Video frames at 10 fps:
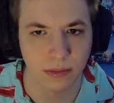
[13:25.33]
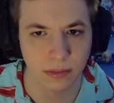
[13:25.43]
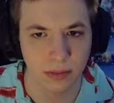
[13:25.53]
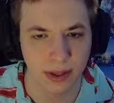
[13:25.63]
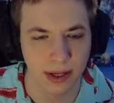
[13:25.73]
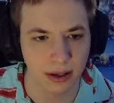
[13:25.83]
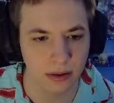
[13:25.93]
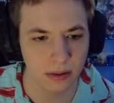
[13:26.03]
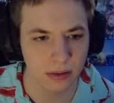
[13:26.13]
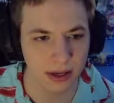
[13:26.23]
Okay.
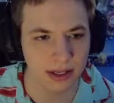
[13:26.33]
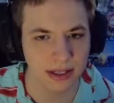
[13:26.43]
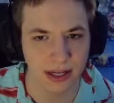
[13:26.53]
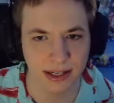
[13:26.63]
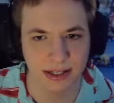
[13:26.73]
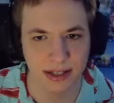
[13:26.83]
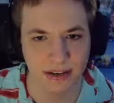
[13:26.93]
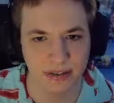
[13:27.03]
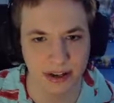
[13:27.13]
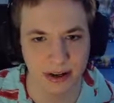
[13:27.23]
Got a ton of
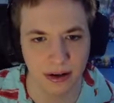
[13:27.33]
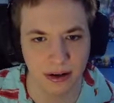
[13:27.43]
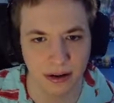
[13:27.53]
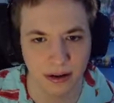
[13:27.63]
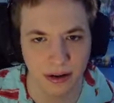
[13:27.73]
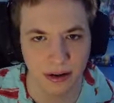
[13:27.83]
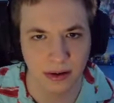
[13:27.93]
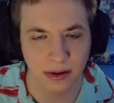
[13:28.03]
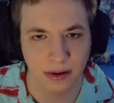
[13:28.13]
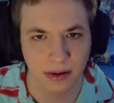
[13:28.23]
stuff here.
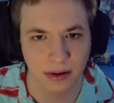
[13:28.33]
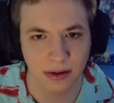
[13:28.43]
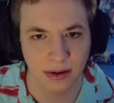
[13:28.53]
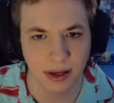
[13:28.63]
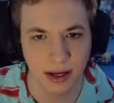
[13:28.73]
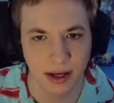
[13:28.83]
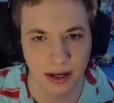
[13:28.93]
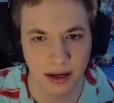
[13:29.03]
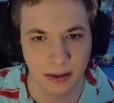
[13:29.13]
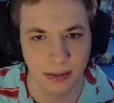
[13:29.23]

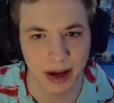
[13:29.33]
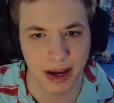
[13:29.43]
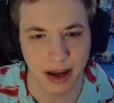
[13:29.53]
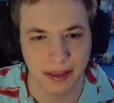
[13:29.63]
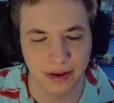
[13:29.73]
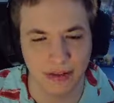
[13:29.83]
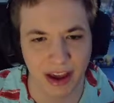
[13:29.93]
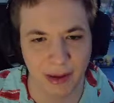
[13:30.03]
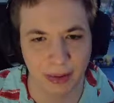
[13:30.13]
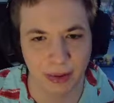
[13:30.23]
Um, another
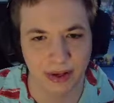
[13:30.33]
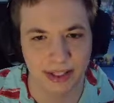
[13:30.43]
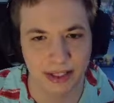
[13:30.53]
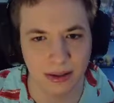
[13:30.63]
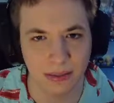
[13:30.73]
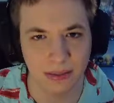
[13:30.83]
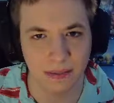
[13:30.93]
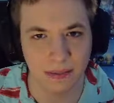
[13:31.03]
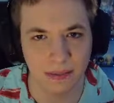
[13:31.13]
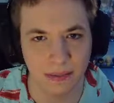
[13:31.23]

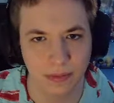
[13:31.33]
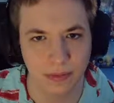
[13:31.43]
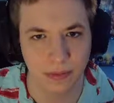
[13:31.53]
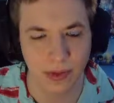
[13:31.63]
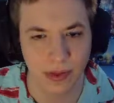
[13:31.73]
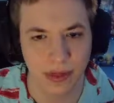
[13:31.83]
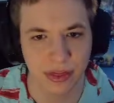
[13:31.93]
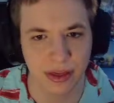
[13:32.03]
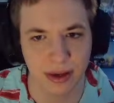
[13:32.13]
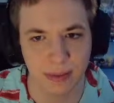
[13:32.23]
vampirism
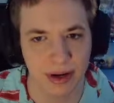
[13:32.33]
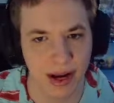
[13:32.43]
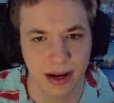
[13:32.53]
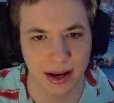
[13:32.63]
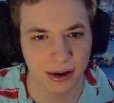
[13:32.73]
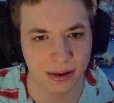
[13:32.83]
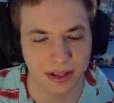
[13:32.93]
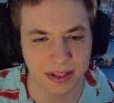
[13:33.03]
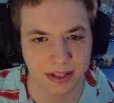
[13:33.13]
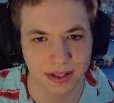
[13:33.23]
thing, but not, I don't think
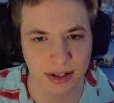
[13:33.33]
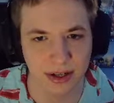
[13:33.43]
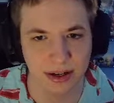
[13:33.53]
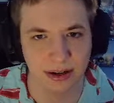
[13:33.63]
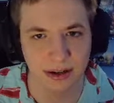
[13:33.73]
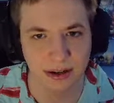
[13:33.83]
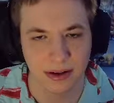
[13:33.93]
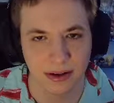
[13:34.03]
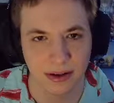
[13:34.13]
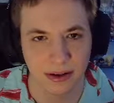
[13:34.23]
it's as good.
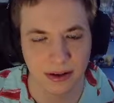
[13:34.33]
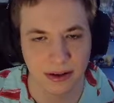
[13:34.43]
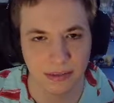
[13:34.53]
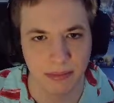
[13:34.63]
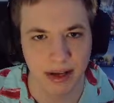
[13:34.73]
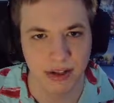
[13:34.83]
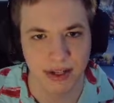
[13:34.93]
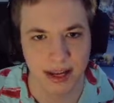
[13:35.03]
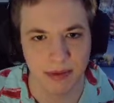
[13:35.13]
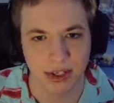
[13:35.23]
Magic
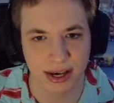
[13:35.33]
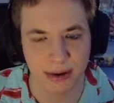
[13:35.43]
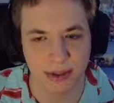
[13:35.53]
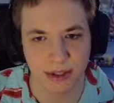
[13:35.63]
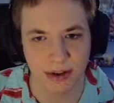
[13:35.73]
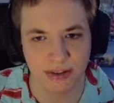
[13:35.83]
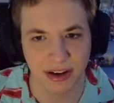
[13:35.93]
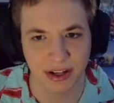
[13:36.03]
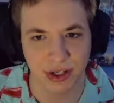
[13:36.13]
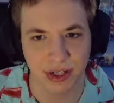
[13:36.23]
damage counter,
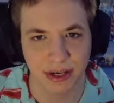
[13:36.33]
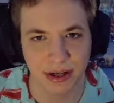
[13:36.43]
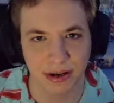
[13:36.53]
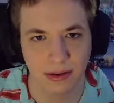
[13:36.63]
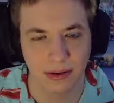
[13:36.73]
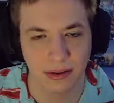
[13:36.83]
evasion.